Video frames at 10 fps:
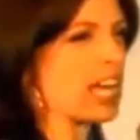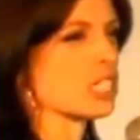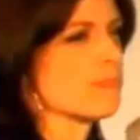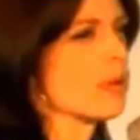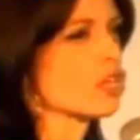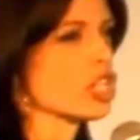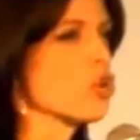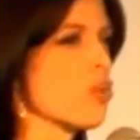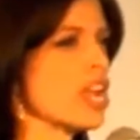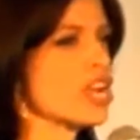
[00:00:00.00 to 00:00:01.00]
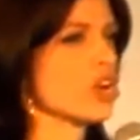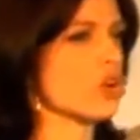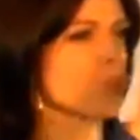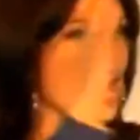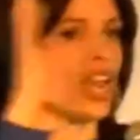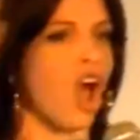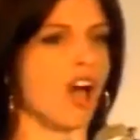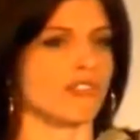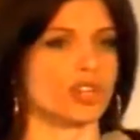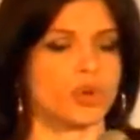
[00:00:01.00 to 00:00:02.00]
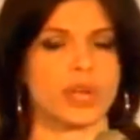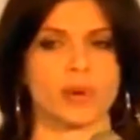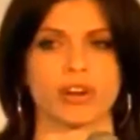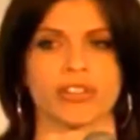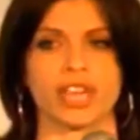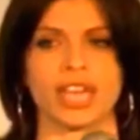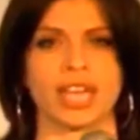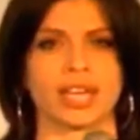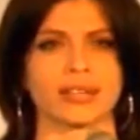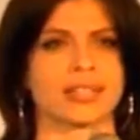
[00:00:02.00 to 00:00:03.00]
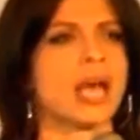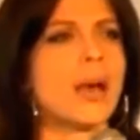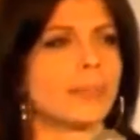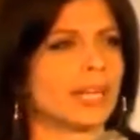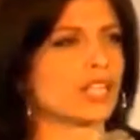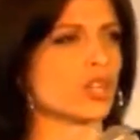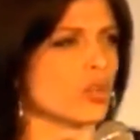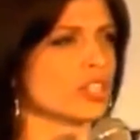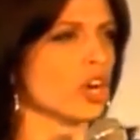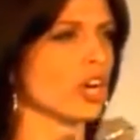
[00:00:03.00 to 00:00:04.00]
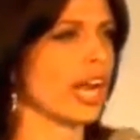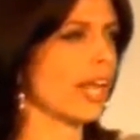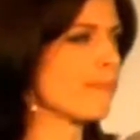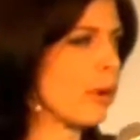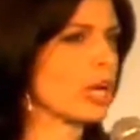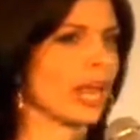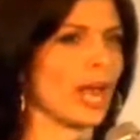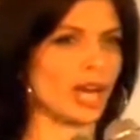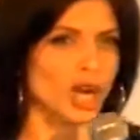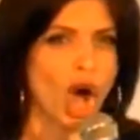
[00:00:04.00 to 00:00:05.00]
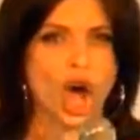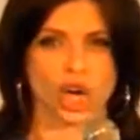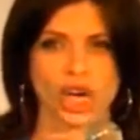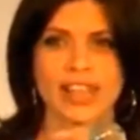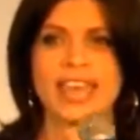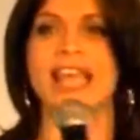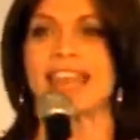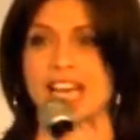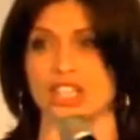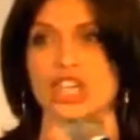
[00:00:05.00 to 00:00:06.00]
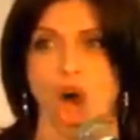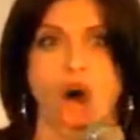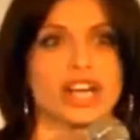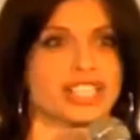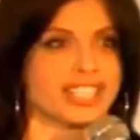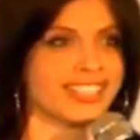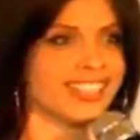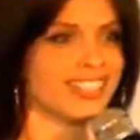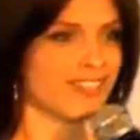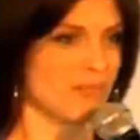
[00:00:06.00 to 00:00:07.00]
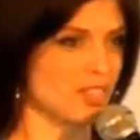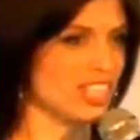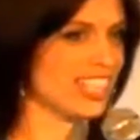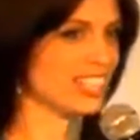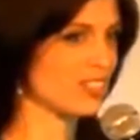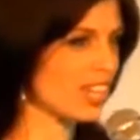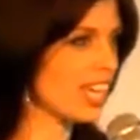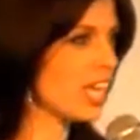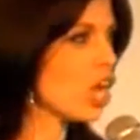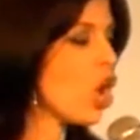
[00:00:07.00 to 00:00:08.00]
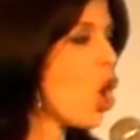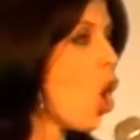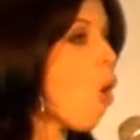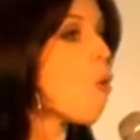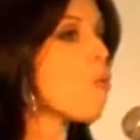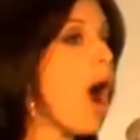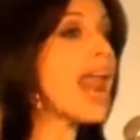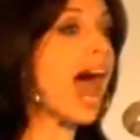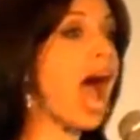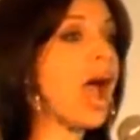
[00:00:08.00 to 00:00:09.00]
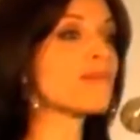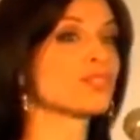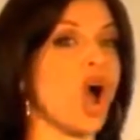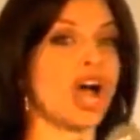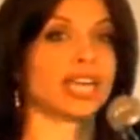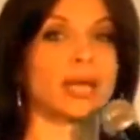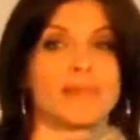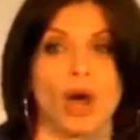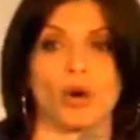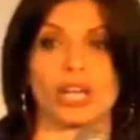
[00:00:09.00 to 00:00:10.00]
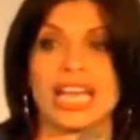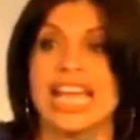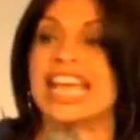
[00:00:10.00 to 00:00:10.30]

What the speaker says: kind of spiritually weird, running off and doing weird things. Please don't start like barking like a dog or anything. That is not from Jesus, okay? What I'm talking about